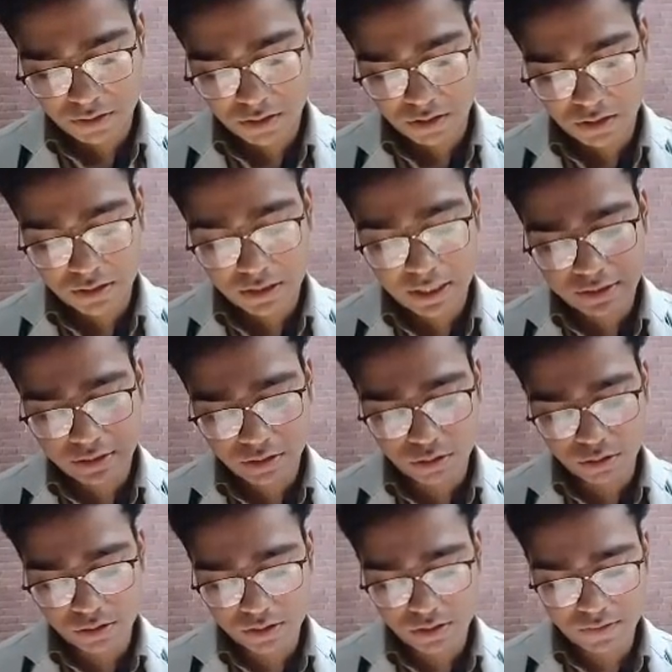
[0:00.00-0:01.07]
The other
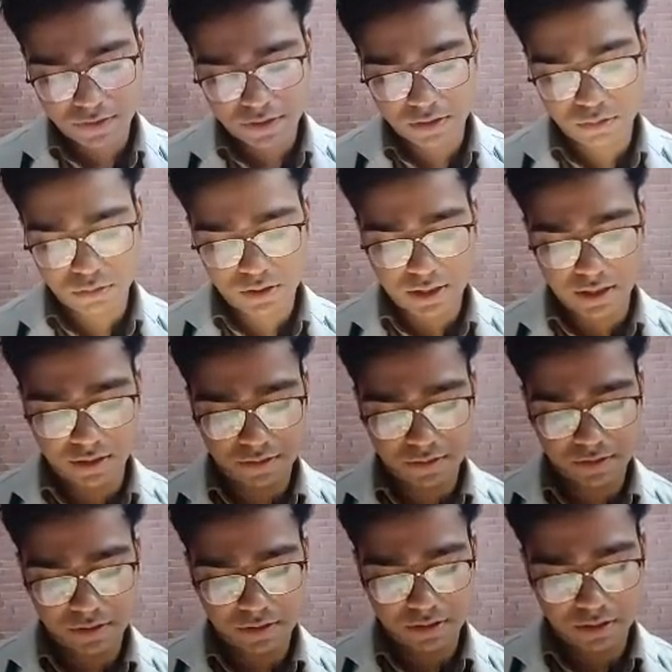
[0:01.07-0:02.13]
causes of acute
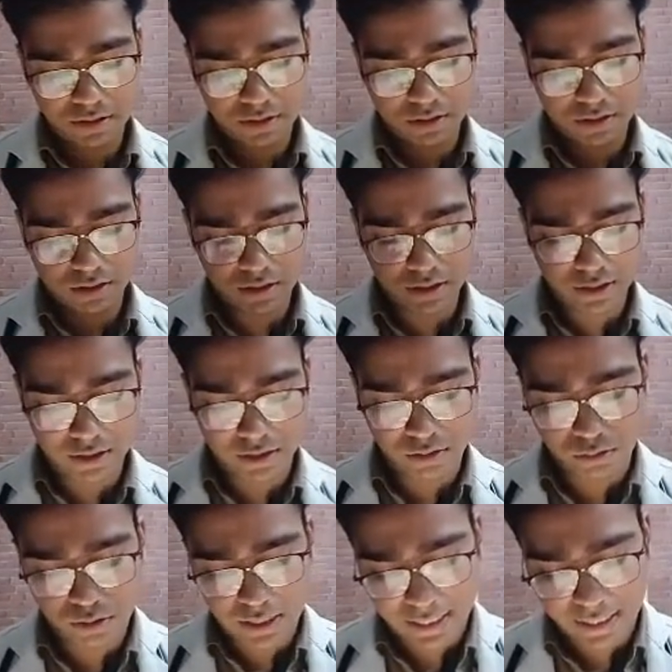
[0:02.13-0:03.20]
coughs include